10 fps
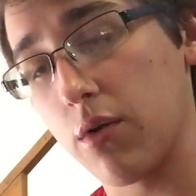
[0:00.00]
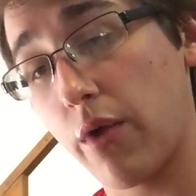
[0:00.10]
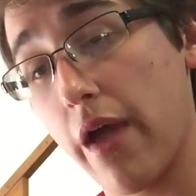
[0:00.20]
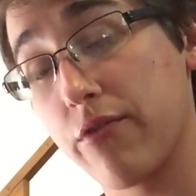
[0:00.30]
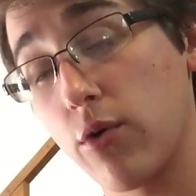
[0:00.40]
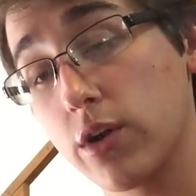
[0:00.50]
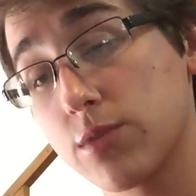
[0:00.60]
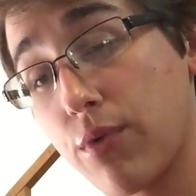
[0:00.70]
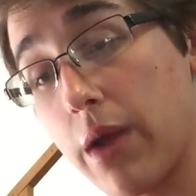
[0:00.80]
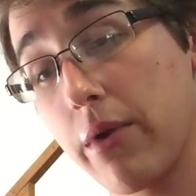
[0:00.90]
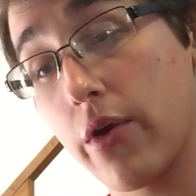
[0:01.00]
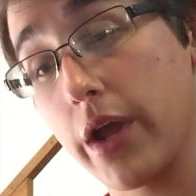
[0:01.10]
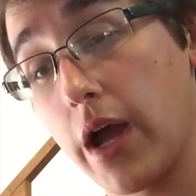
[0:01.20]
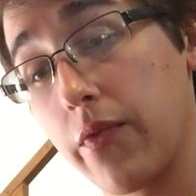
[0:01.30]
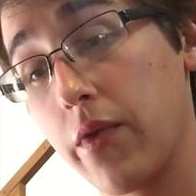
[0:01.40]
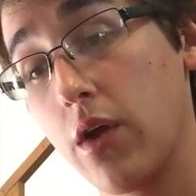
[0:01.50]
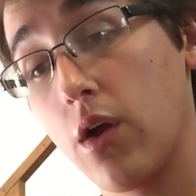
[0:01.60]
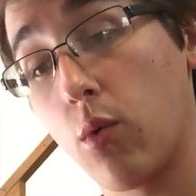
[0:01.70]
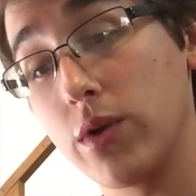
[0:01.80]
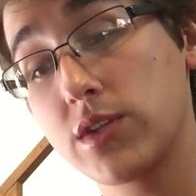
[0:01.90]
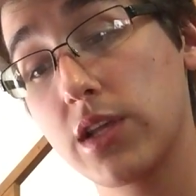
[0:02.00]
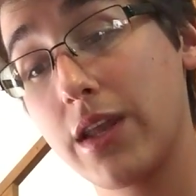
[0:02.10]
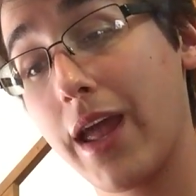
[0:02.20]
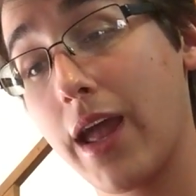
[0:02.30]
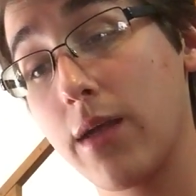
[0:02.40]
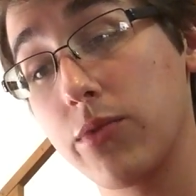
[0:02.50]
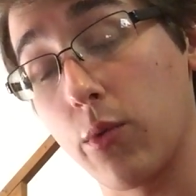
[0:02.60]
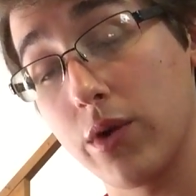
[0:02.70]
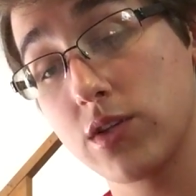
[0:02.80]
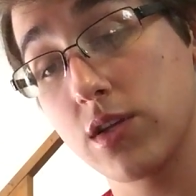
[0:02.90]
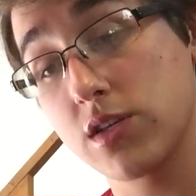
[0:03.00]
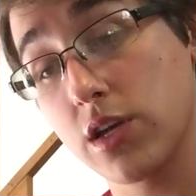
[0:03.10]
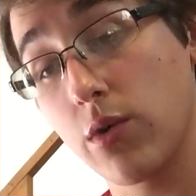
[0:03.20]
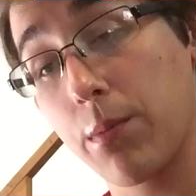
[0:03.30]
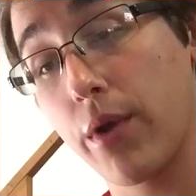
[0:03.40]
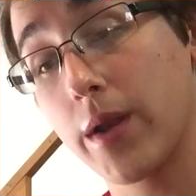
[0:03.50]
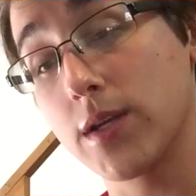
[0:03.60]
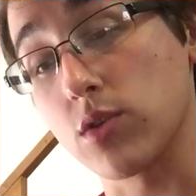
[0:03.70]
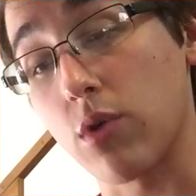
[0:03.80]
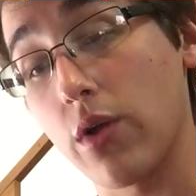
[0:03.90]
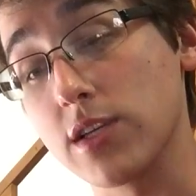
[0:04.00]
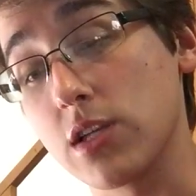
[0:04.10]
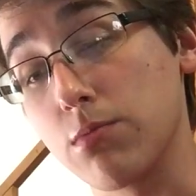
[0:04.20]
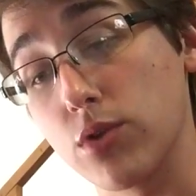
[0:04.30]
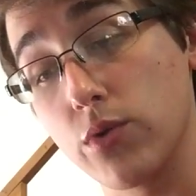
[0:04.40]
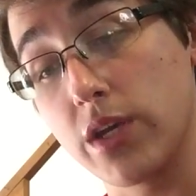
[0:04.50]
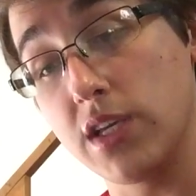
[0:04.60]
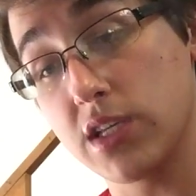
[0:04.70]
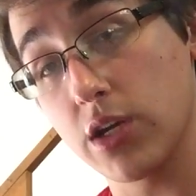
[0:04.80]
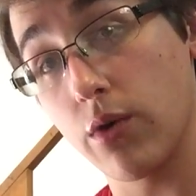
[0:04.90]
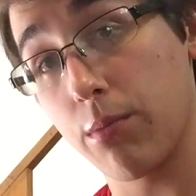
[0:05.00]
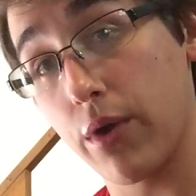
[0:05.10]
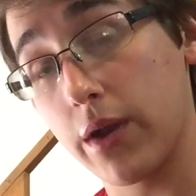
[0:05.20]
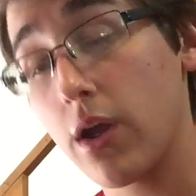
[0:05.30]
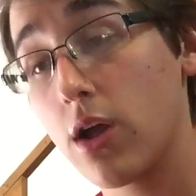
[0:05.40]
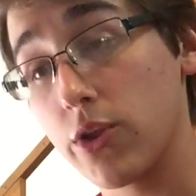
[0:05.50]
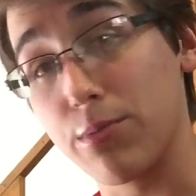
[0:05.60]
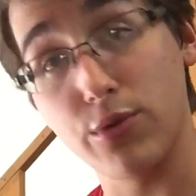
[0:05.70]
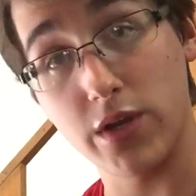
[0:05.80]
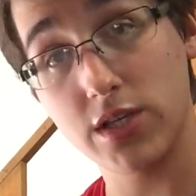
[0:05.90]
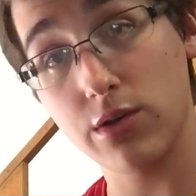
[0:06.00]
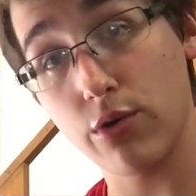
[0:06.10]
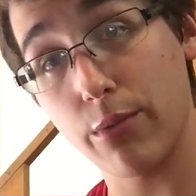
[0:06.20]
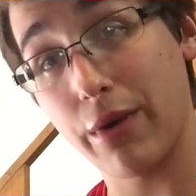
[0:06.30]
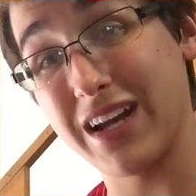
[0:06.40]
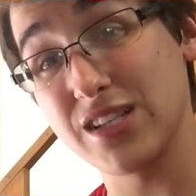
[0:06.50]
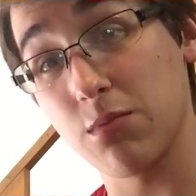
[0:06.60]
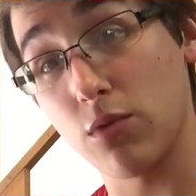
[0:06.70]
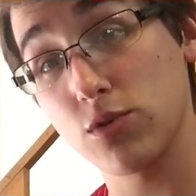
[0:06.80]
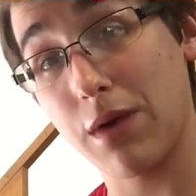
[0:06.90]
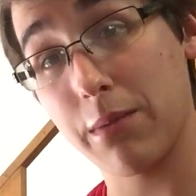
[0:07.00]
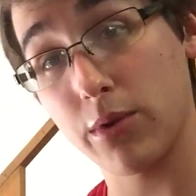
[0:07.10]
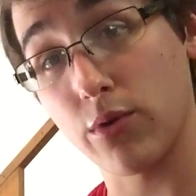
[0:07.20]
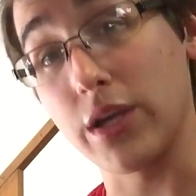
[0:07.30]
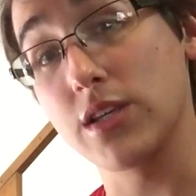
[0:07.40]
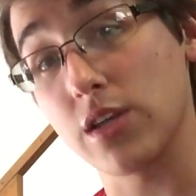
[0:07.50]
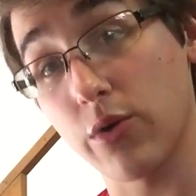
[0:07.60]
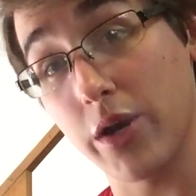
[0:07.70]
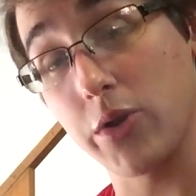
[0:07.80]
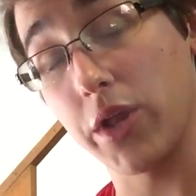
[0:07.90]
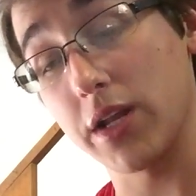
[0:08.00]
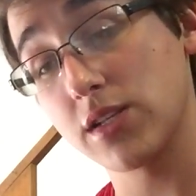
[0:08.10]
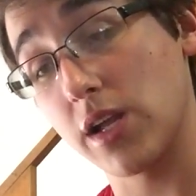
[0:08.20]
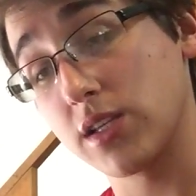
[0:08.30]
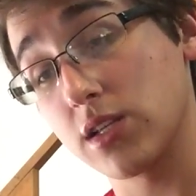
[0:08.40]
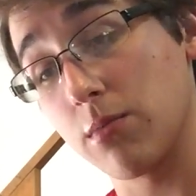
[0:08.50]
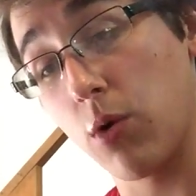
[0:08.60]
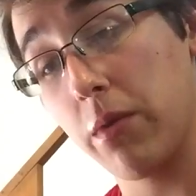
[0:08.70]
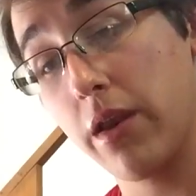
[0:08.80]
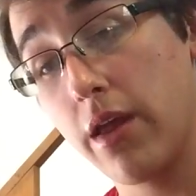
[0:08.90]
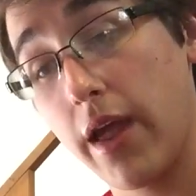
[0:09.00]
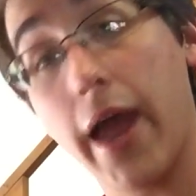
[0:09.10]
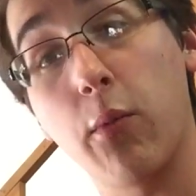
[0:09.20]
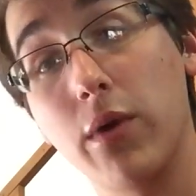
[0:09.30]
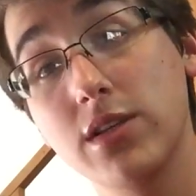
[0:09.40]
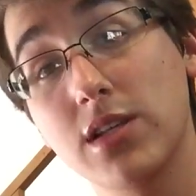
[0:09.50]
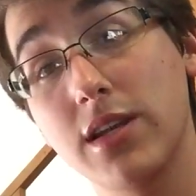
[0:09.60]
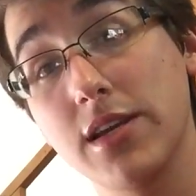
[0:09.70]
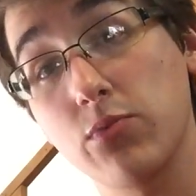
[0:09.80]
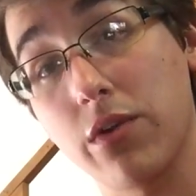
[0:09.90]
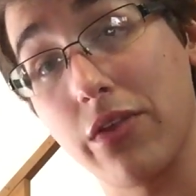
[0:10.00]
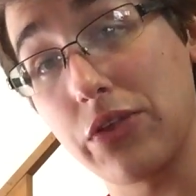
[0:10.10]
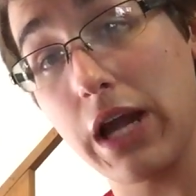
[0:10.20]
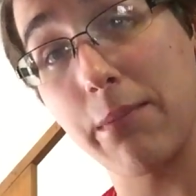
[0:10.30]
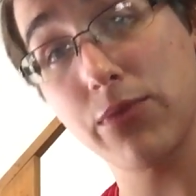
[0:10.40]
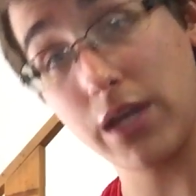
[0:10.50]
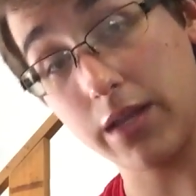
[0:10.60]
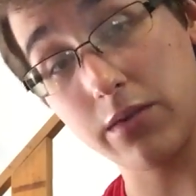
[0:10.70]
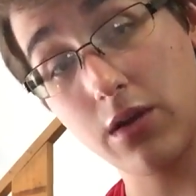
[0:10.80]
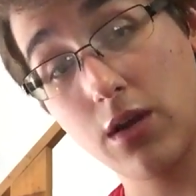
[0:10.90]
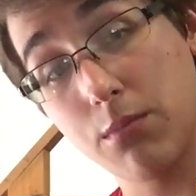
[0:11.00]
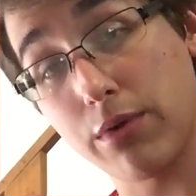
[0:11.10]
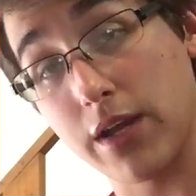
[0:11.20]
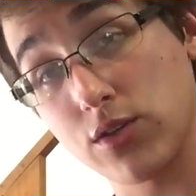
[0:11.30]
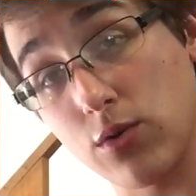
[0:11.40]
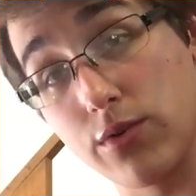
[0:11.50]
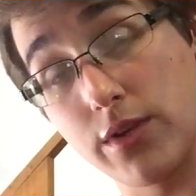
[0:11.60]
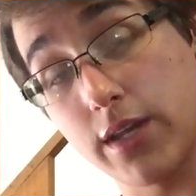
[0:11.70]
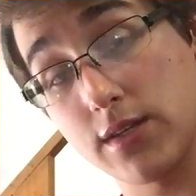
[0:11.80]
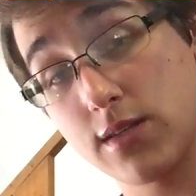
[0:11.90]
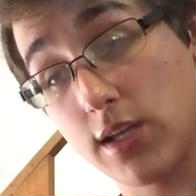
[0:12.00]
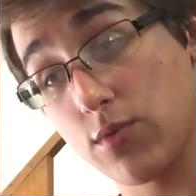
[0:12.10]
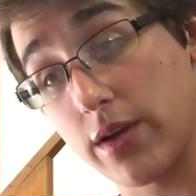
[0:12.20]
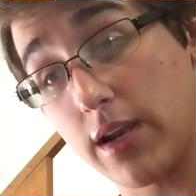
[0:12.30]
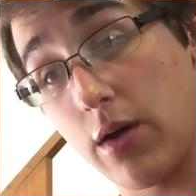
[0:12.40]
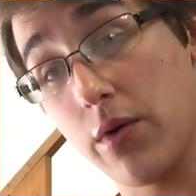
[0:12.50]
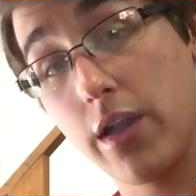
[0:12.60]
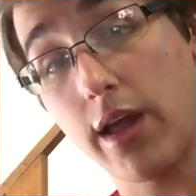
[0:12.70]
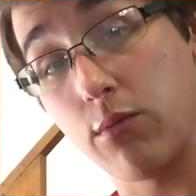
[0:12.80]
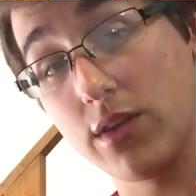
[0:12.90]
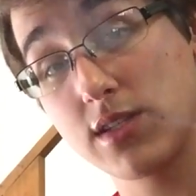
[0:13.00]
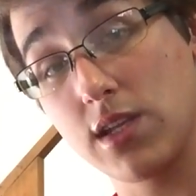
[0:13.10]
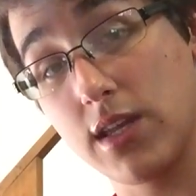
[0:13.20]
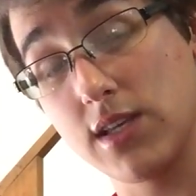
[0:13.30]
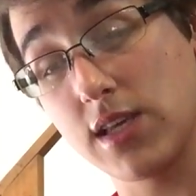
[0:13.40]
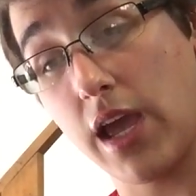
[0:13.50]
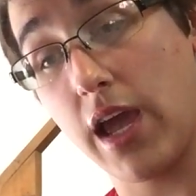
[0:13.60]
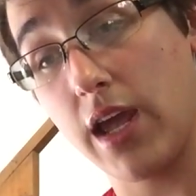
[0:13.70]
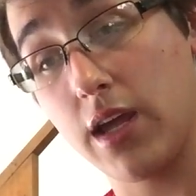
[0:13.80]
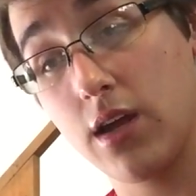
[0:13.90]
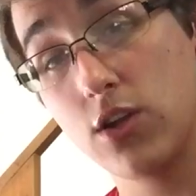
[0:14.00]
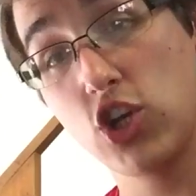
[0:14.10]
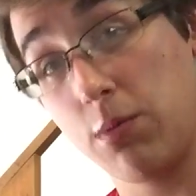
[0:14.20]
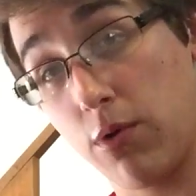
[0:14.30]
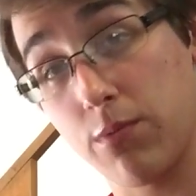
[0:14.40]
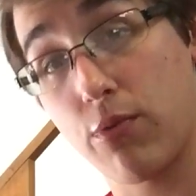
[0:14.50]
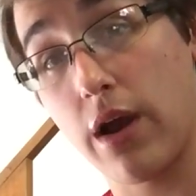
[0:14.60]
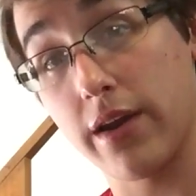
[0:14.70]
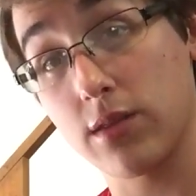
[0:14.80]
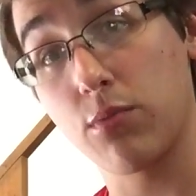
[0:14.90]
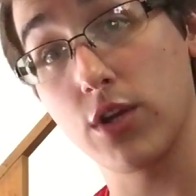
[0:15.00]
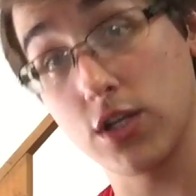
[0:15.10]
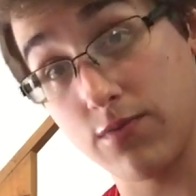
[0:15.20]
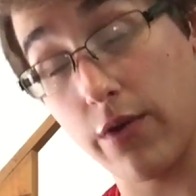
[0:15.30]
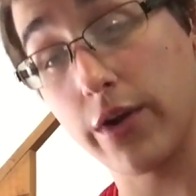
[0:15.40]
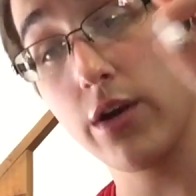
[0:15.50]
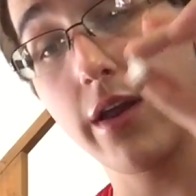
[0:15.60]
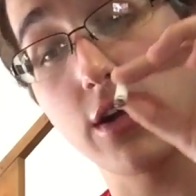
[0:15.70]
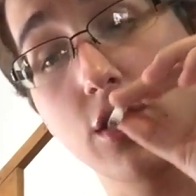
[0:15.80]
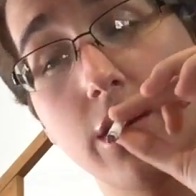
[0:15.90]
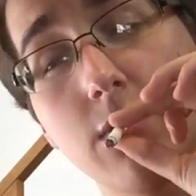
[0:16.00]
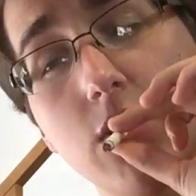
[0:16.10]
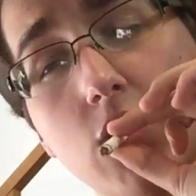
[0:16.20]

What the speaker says: have focused primary on the Winston cigarette brand, as well as the blue e-cigarette brand. The blue e-cigarette brand is the most popular e-cigarette in the United States at the moment, and Winston is one of the top 10 brands sold in the United States right now. And Winston is a cheaper product, which is very good actually.